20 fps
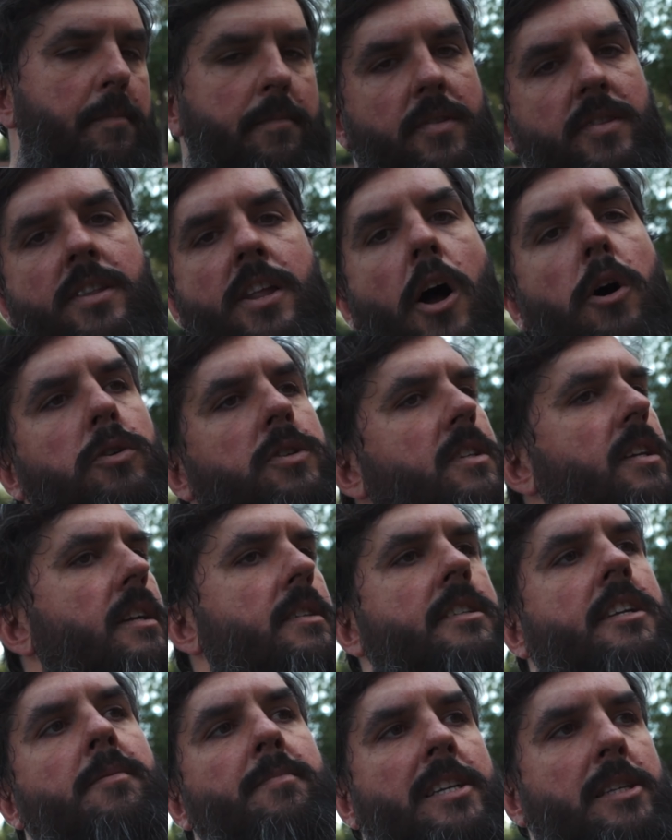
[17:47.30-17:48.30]
no
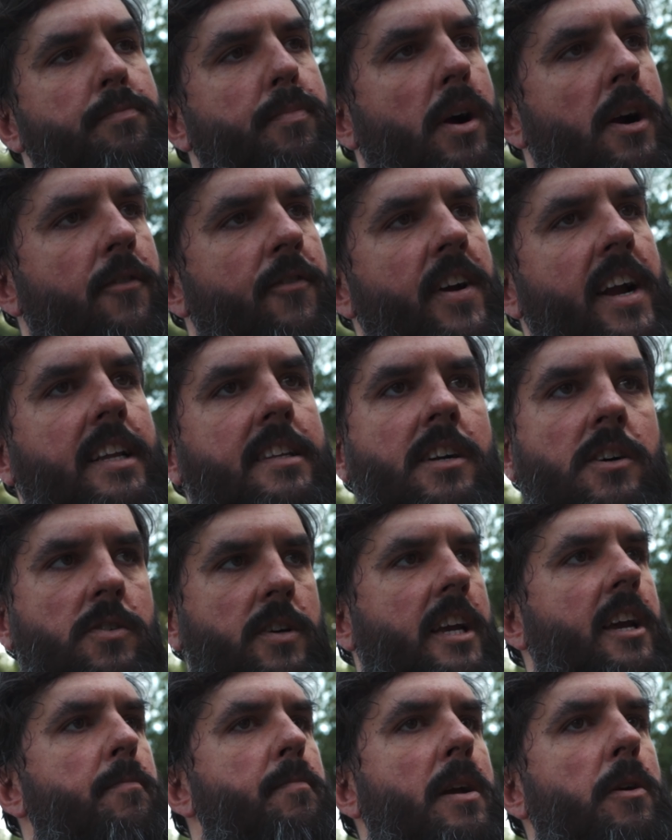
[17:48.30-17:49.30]
system is perfect, don't
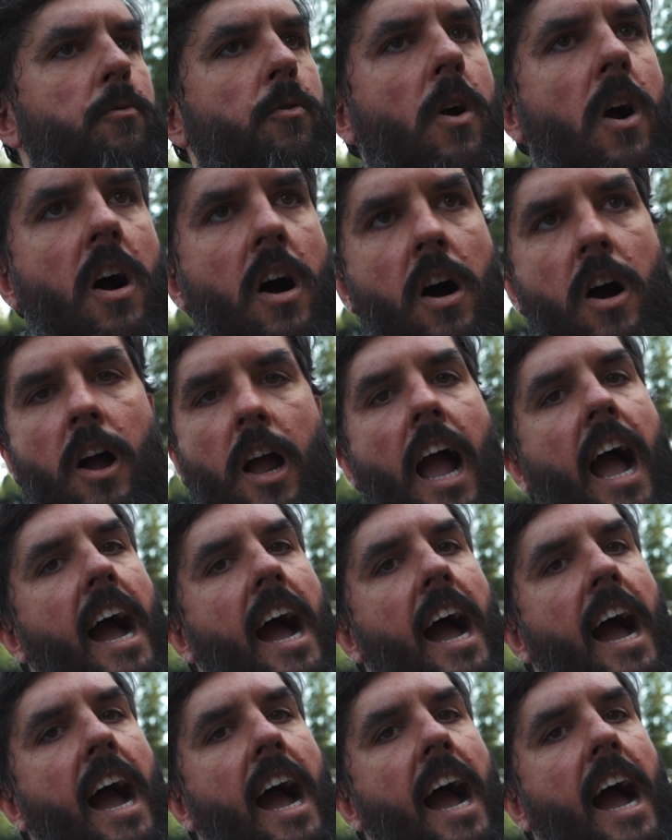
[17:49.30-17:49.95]
get me wrong.